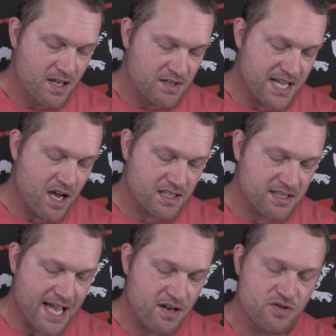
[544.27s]
Deion
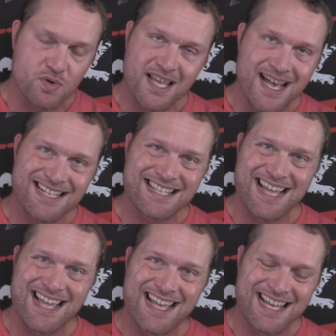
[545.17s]
Sanders would catch
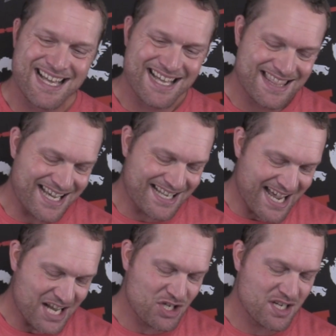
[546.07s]
the
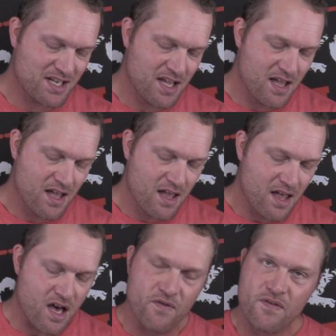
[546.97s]
attention
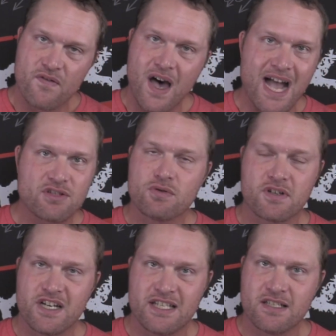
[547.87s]
of high school
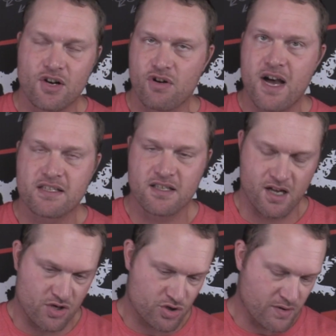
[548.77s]
kids across the
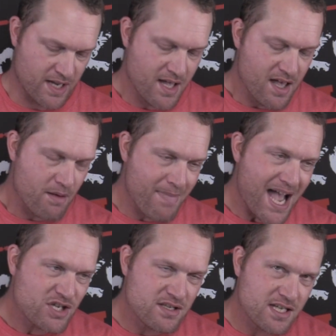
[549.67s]
country.
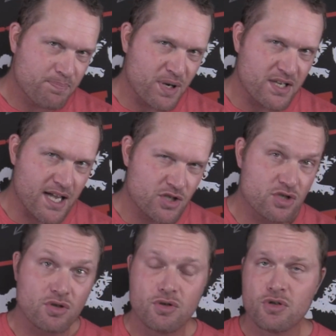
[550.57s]
Imagine this
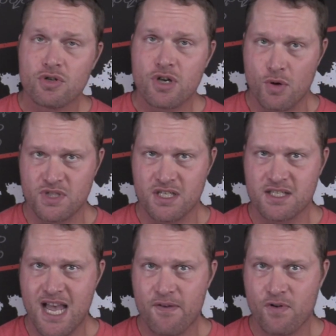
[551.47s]
potential coaching
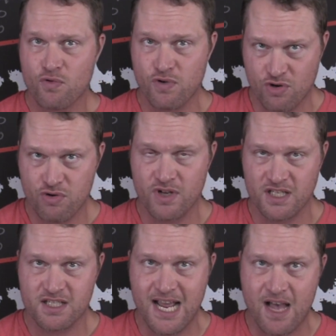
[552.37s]
staff, recruiting
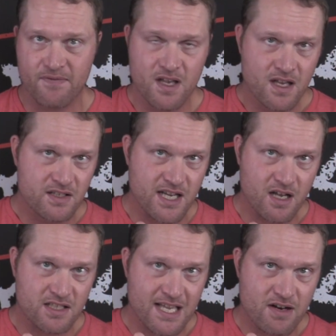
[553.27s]
staff.
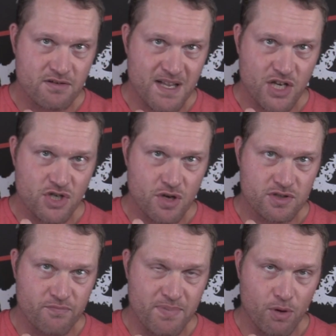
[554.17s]
Deion Sanders, Mickey
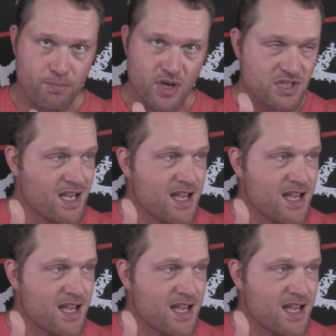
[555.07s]
Joseph, Bill Bush.